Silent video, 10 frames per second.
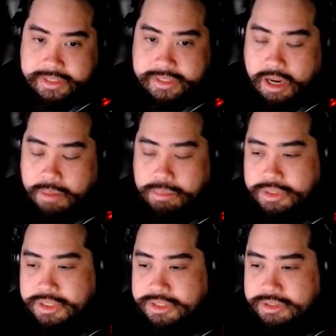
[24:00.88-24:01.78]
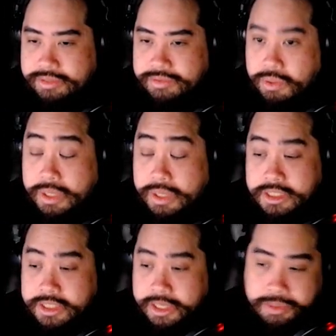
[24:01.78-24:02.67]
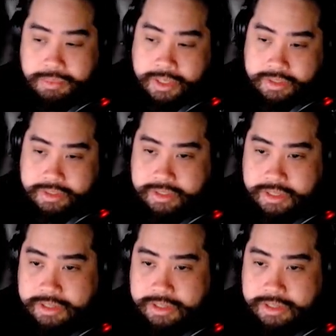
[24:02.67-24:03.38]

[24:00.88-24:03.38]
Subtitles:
I'm pretty sure even though he's getting wrecked in